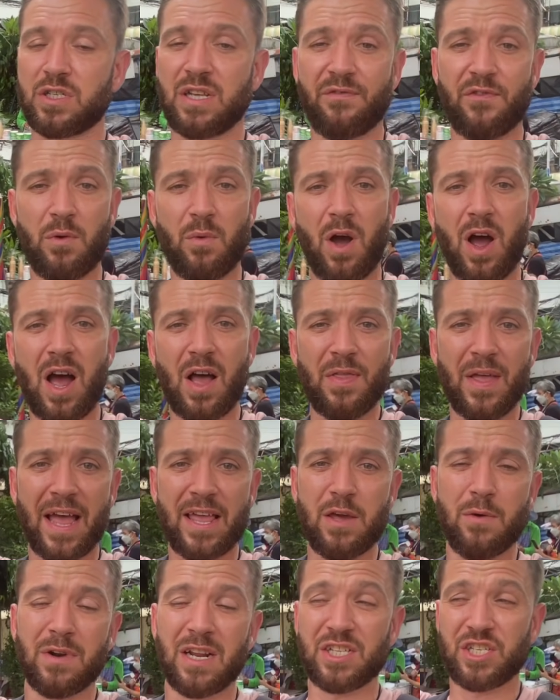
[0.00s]
So if you are there,
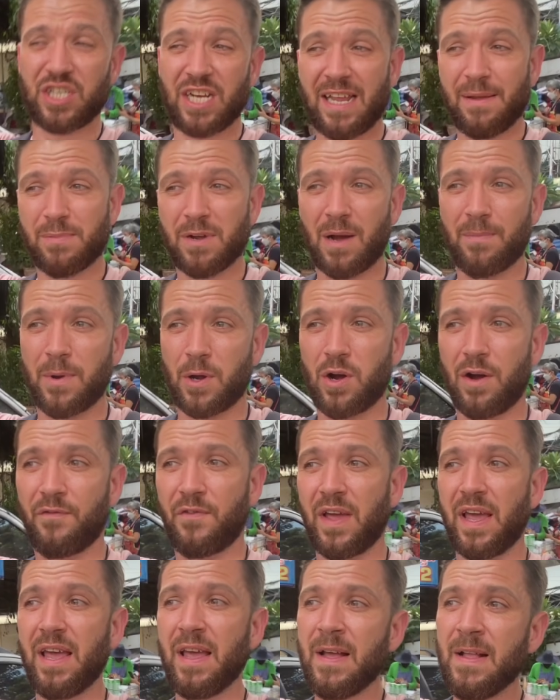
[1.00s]
you want a cheap cup of
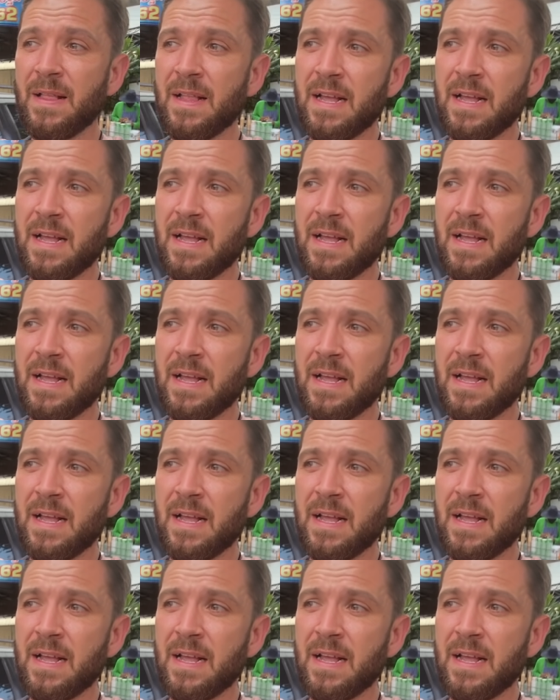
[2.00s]
coffee,